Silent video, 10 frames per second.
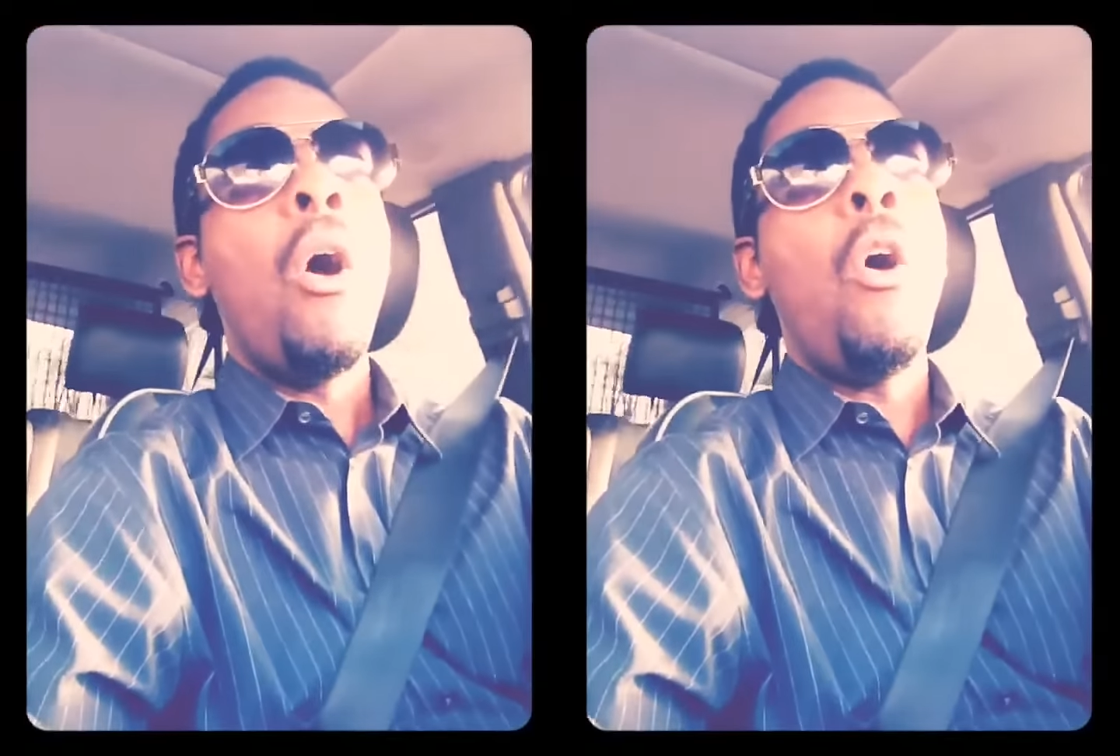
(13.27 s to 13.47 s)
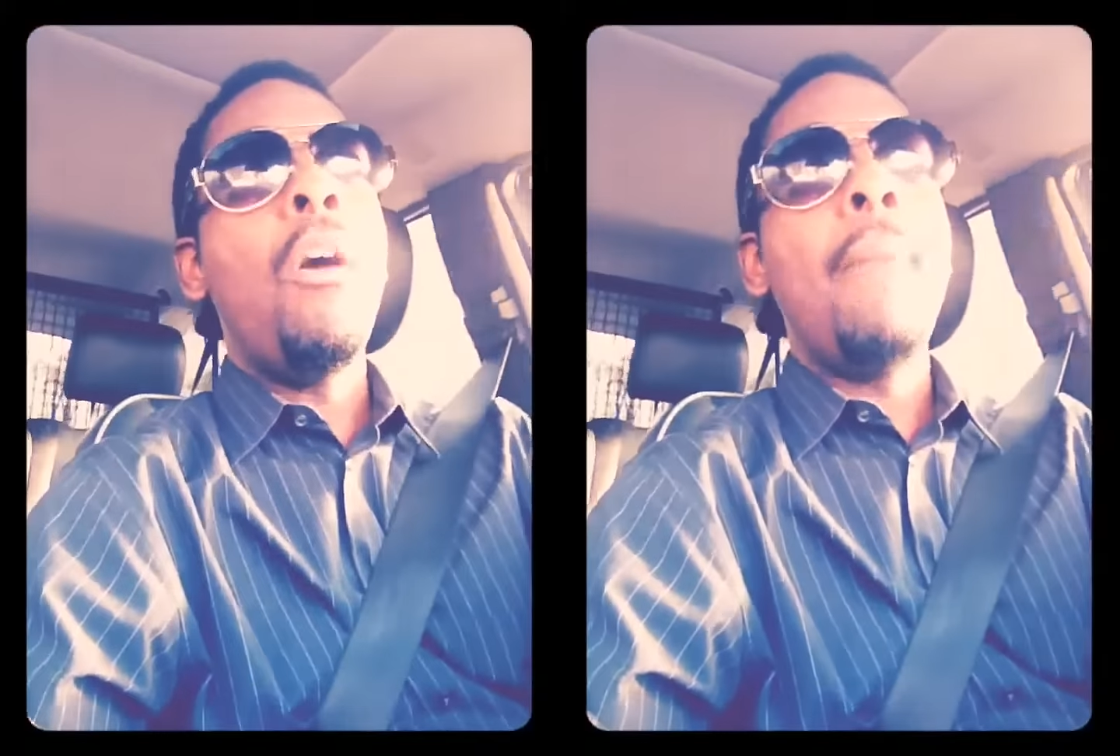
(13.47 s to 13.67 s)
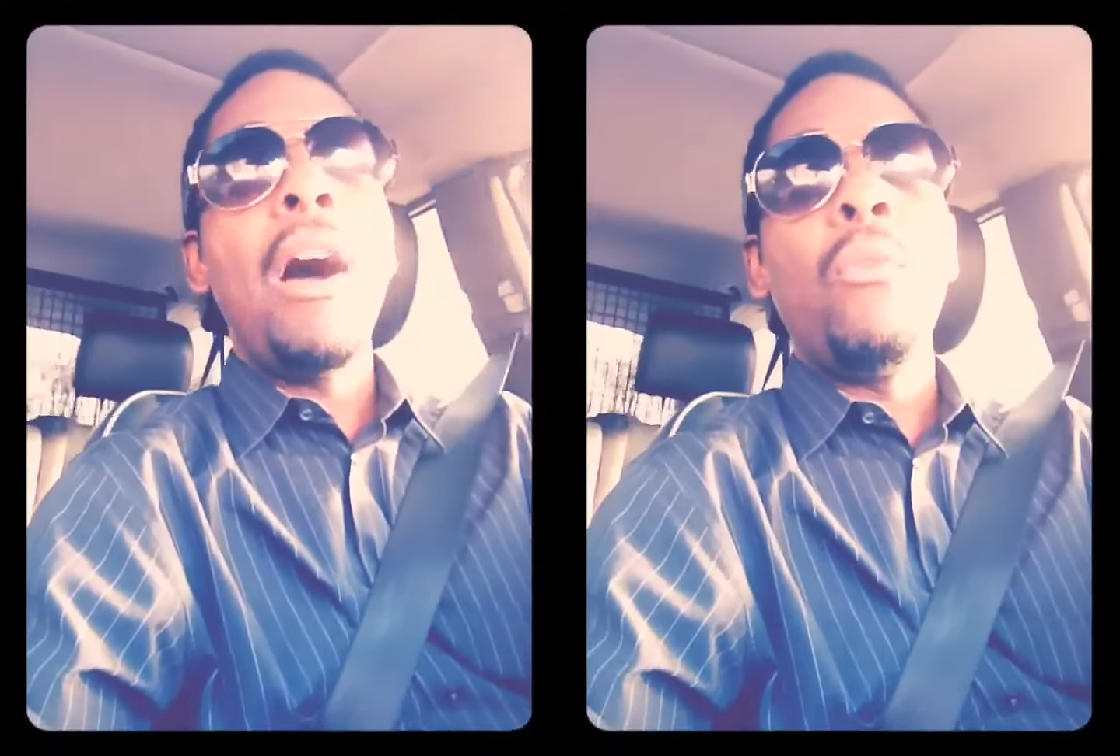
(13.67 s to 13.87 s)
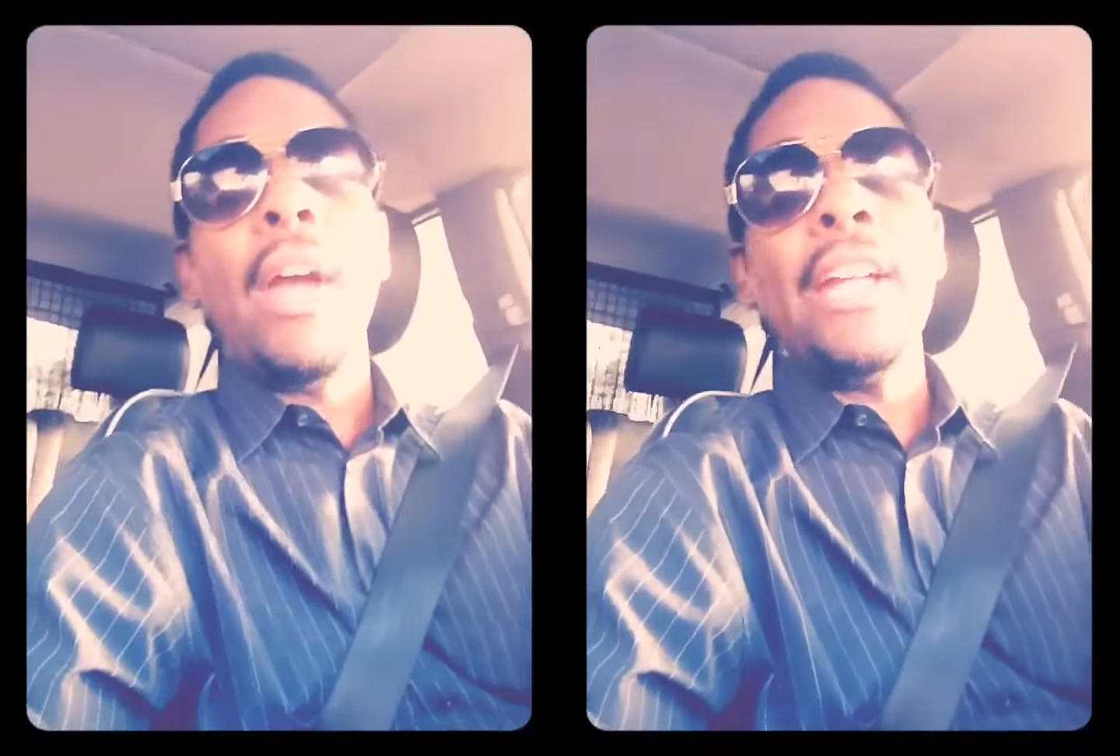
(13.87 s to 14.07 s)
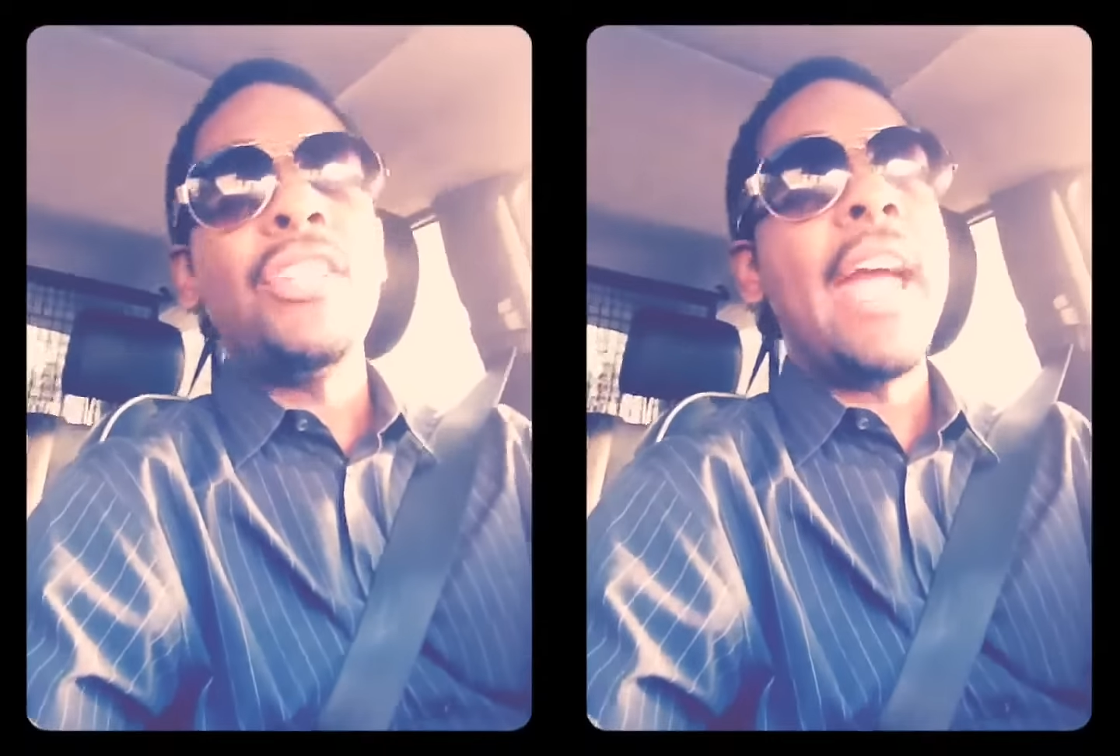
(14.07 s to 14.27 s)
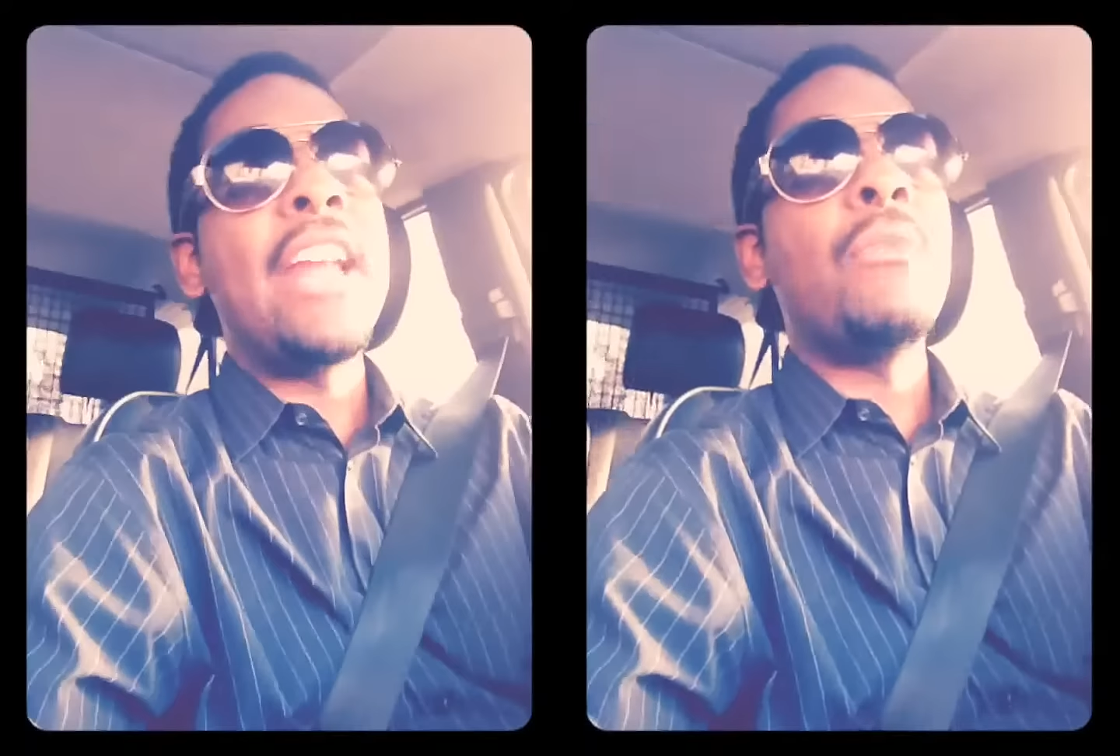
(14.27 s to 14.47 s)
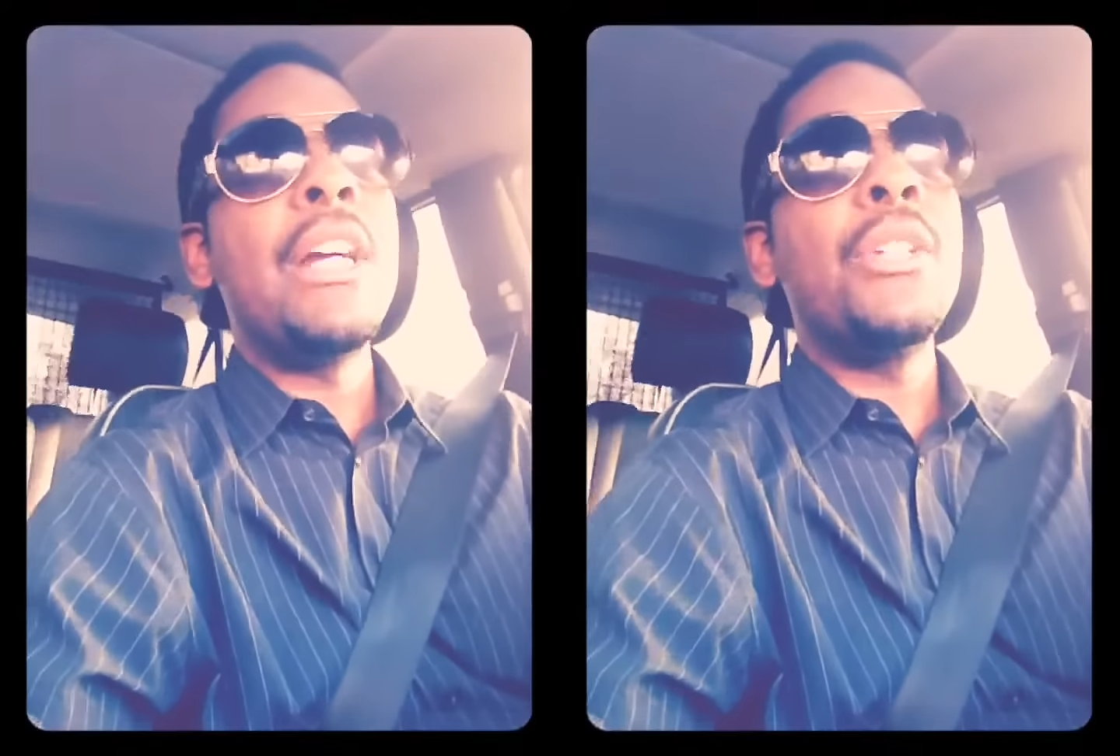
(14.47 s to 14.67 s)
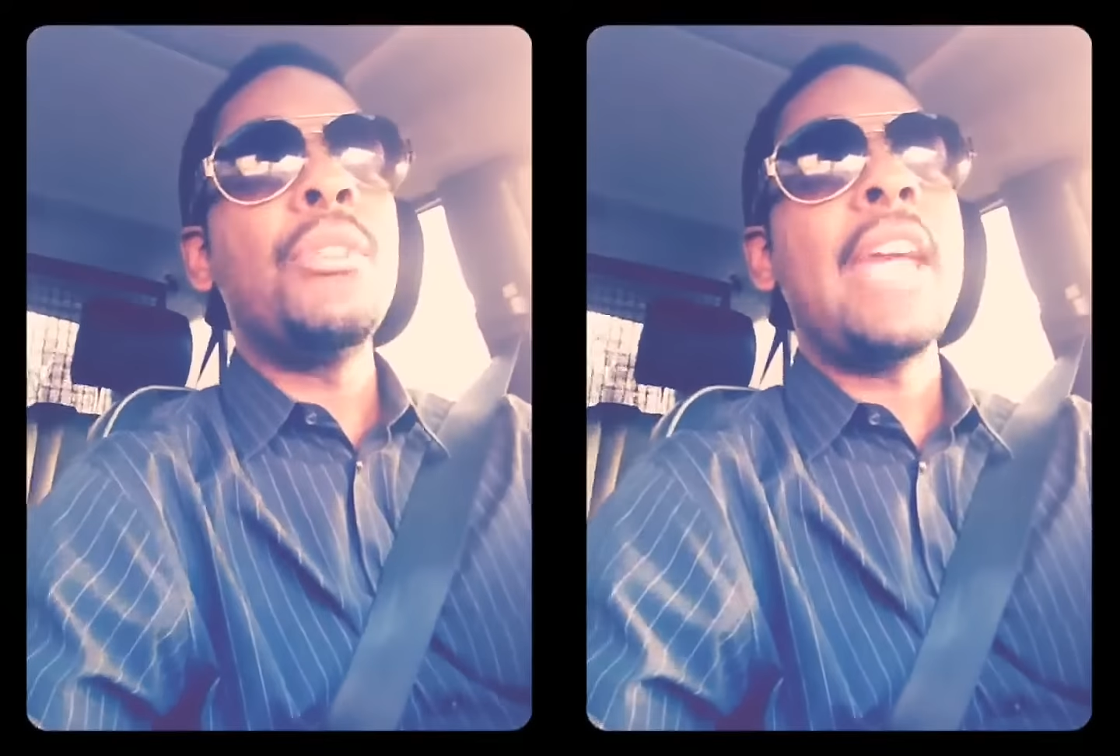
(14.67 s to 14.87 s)
on my way to Anne
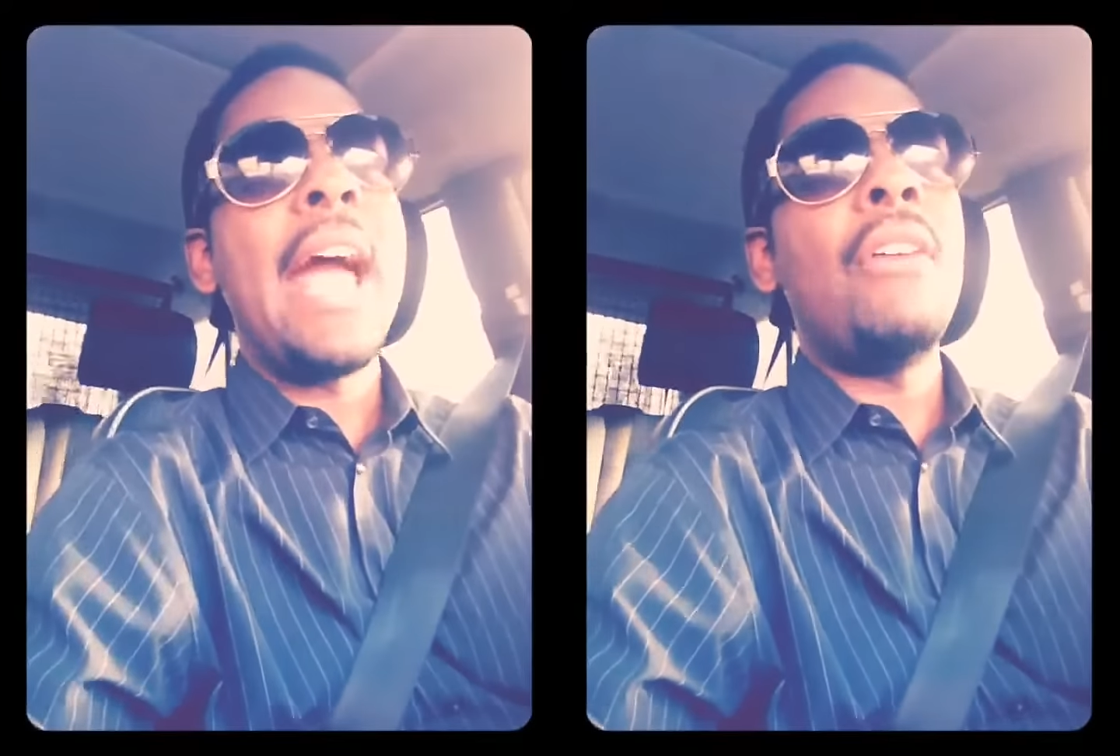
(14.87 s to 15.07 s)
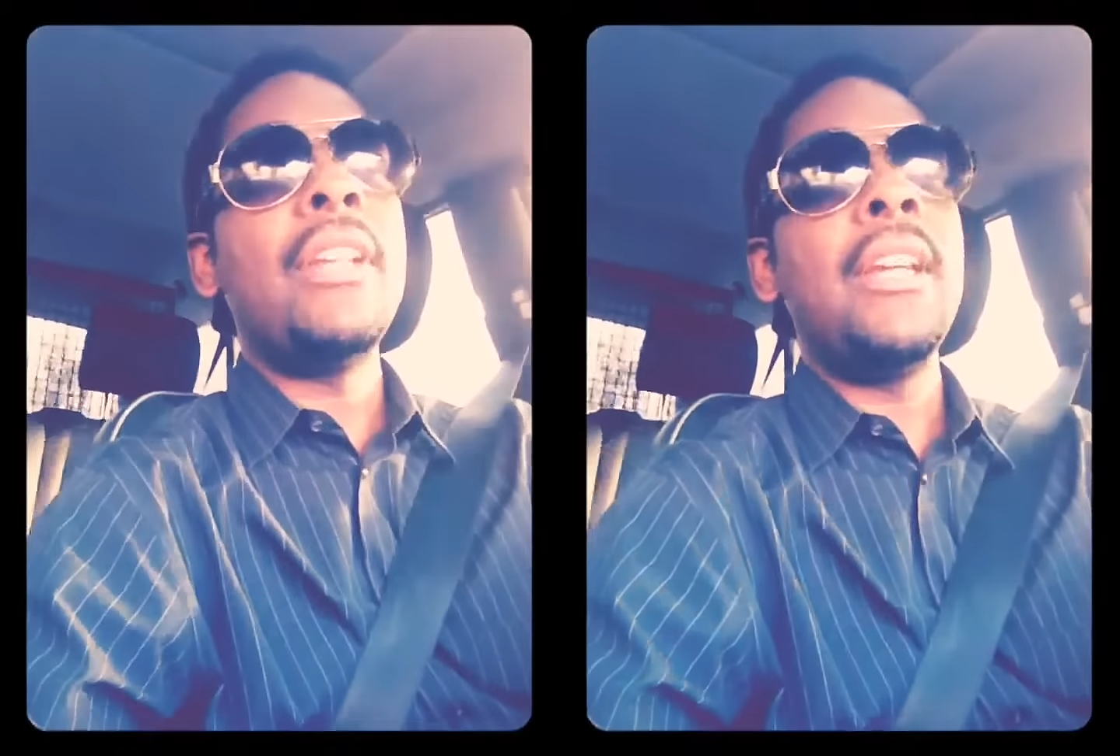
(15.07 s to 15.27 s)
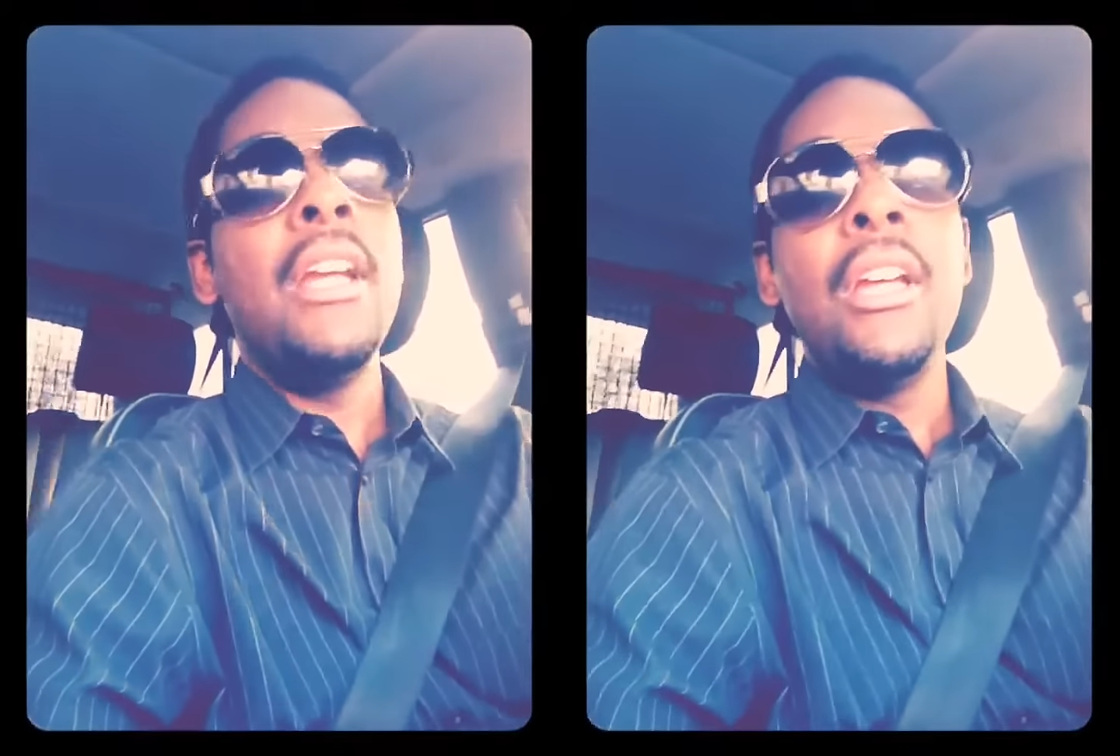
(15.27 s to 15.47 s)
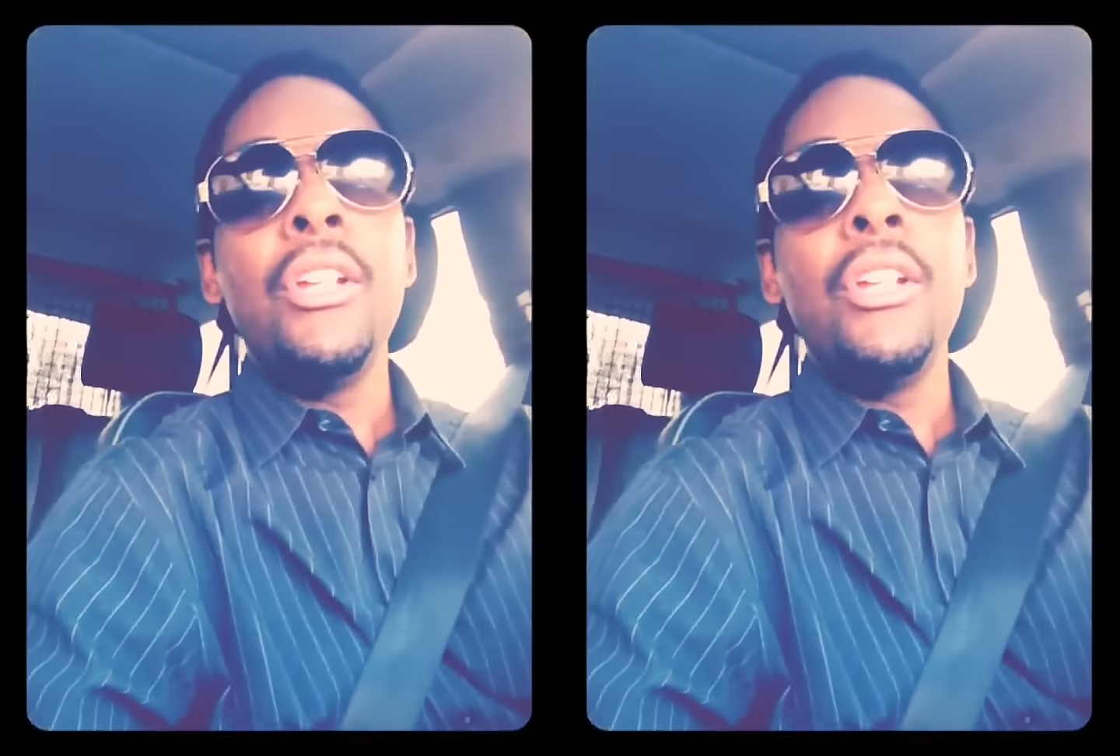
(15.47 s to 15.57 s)
Arundel County